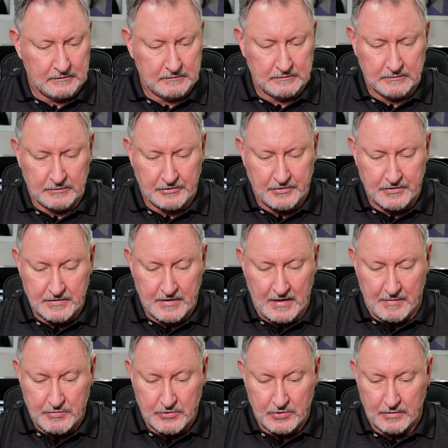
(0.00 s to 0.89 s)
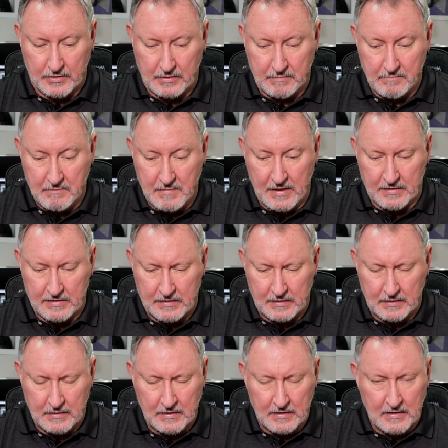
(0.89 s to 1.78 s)
which is absolutely mint,
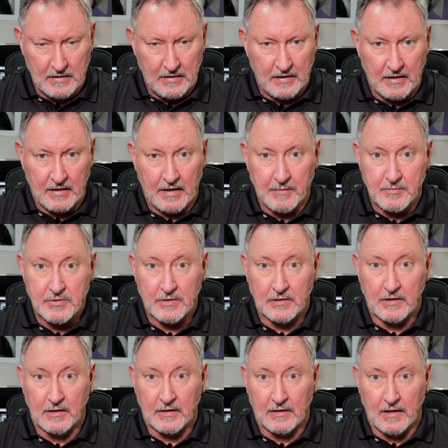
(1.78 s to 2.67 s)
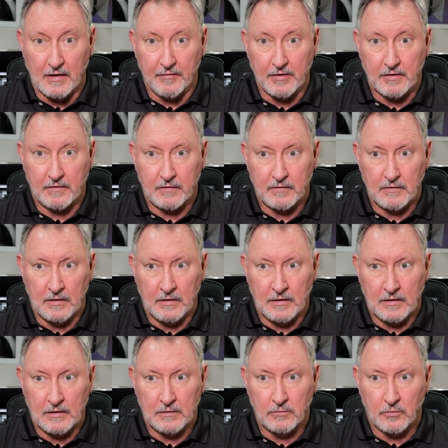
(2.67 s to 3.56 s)
and absolutely love it,
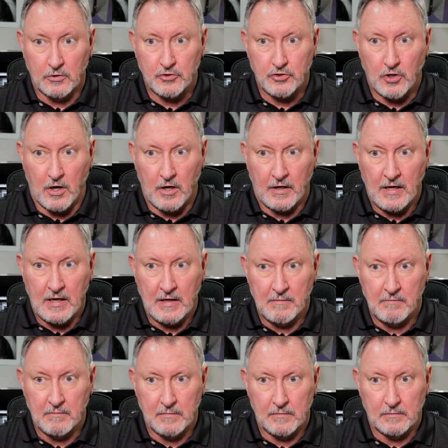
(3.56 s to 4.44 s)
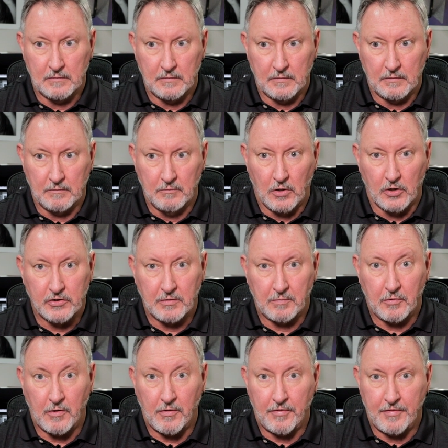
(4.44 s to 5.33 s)
we're talking
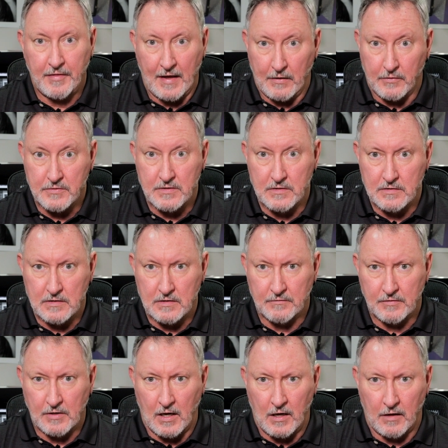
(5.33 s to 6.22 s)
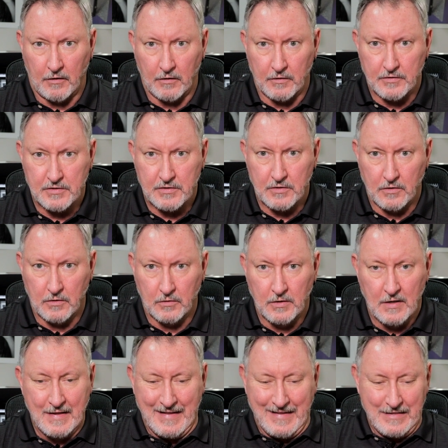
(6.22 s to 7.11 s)
multiple thousands of dollars.
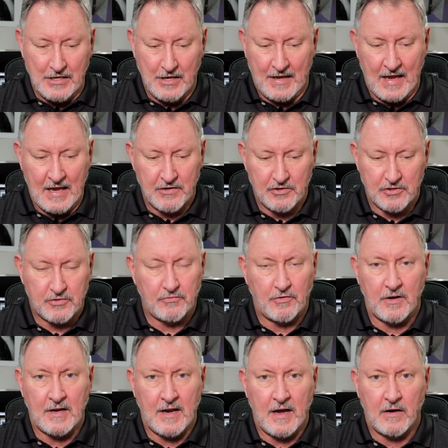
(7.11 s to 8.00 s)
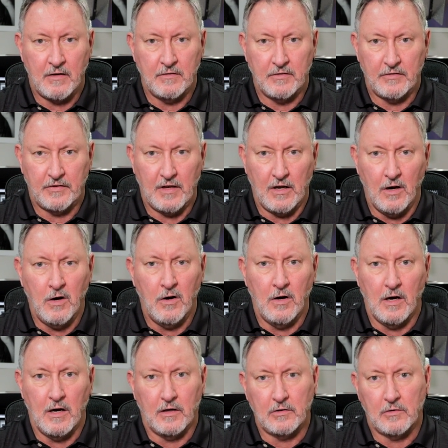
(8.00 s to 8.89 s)
So you can't just run out and say,
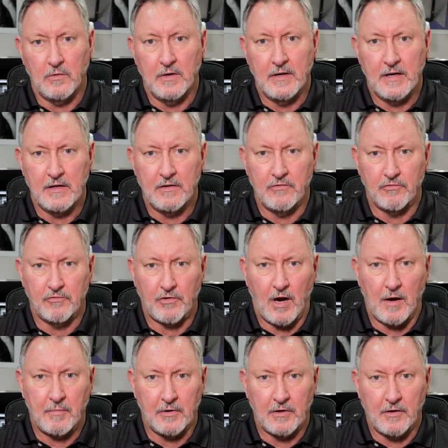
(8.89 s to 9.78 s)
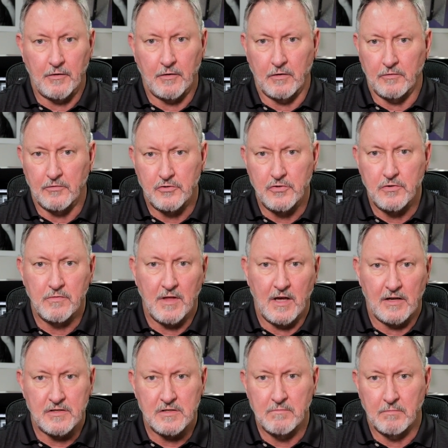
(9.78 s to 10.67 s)
oh, I'll go ahead and drop another
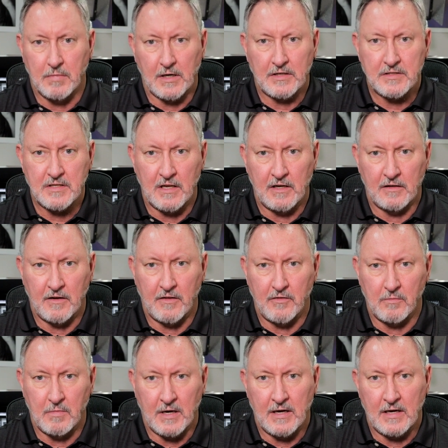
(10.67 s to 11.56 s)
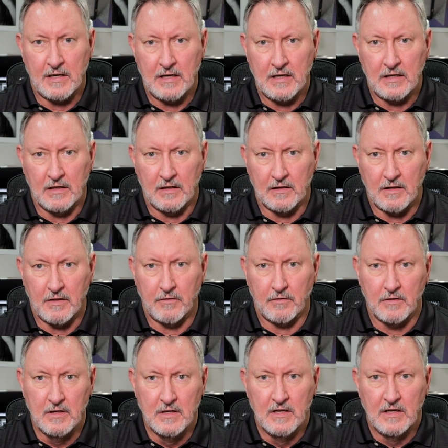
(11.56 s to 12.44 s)
$2,000 on another body and
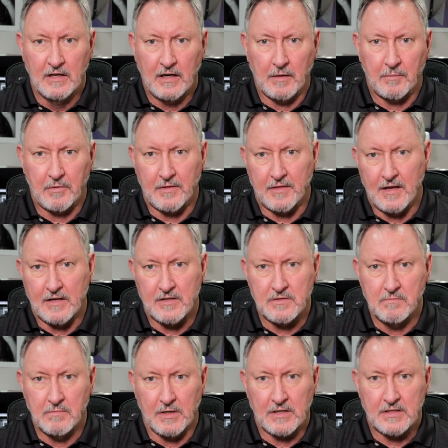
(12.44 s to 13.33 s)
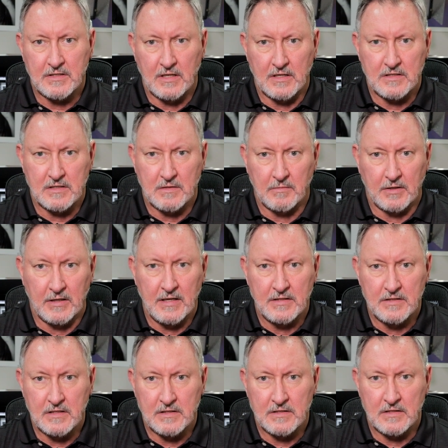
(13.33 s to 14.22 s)
another couple $1,000 on some
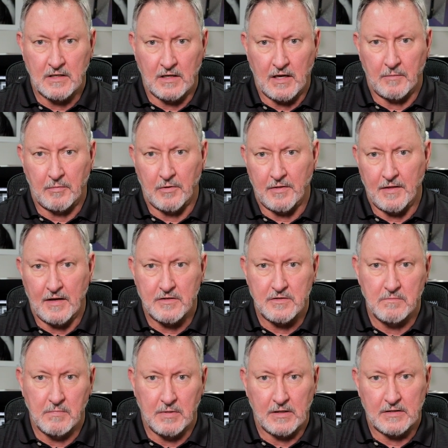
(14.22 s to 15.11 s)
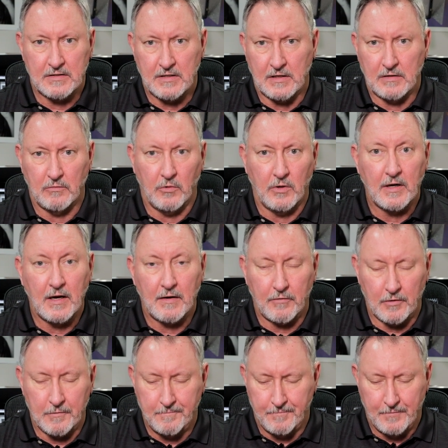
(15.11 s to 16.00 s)
lenses and a couple $1,000 on
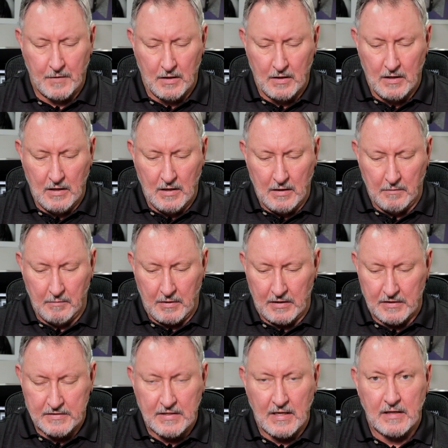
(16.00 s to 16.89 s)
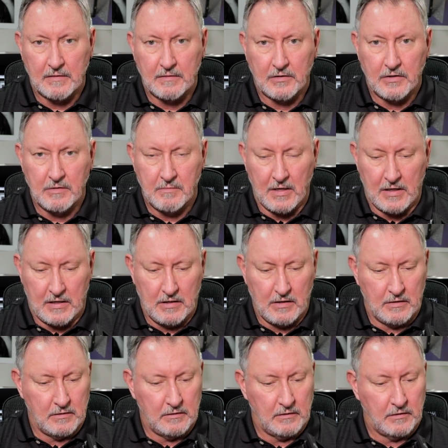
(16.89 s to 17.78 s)
whatever, because that can make
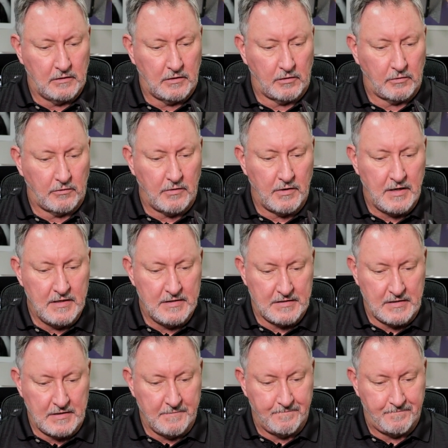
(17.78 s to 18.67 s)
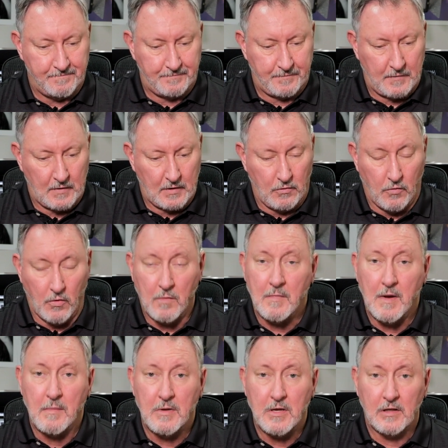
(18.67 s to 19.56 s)
you a little crazy. Or
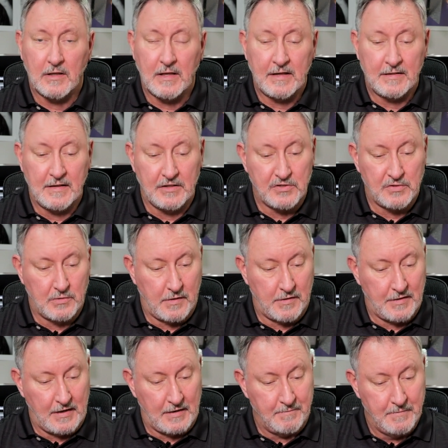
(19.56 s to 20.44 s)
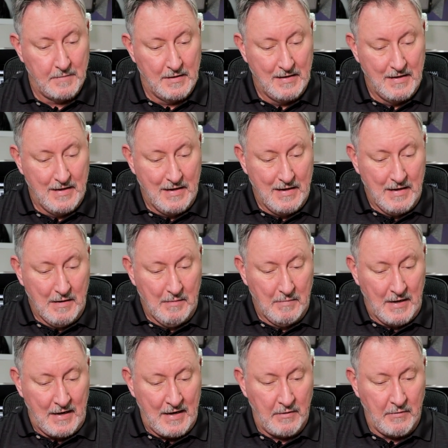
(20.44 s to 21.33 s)
maybe you like that sort of thing.
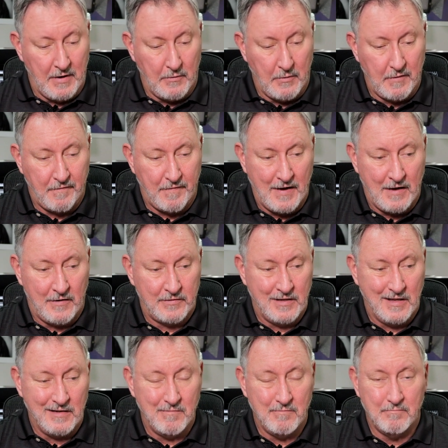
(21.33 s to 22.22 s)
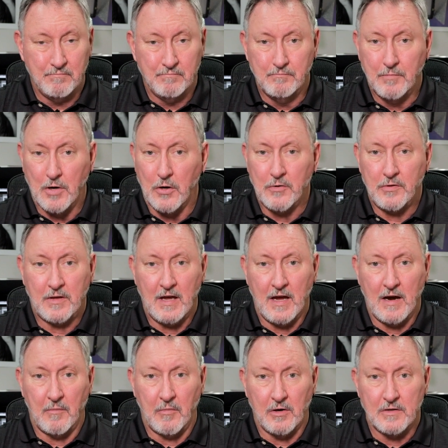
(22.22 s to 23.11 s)
But anyway, we found that both
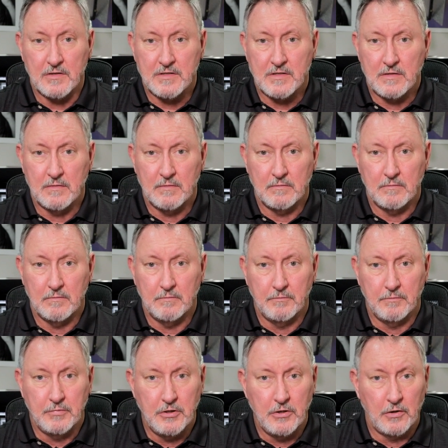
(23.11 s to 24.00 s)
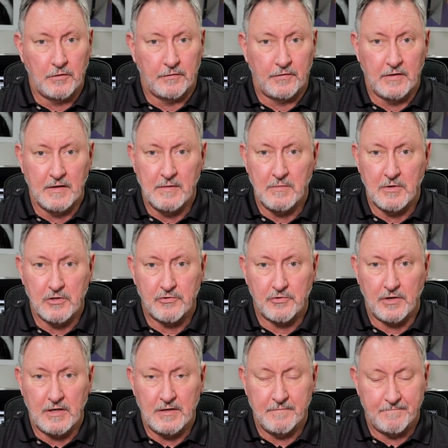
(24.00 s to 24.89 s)
cameras, beautiful
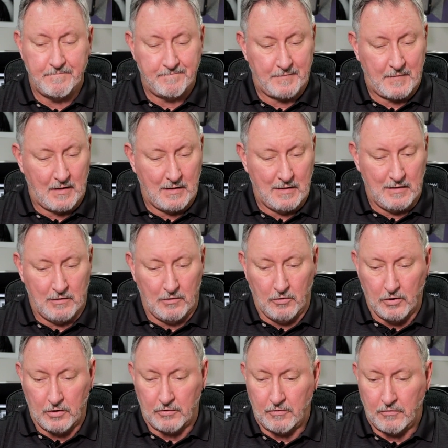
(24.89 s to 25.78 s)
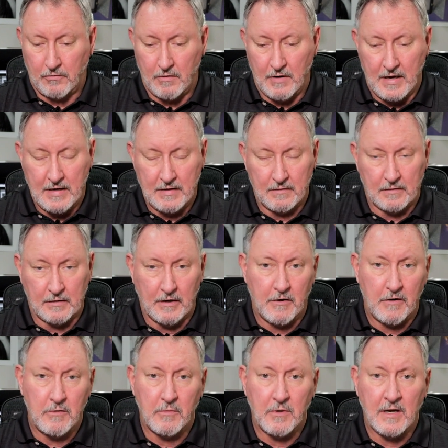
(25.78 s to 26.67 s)
imagery, looked great.
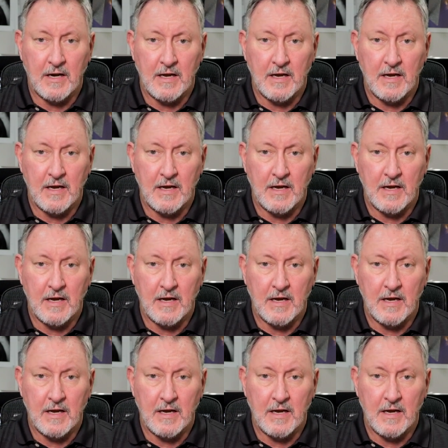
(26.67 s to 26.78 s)
Larry went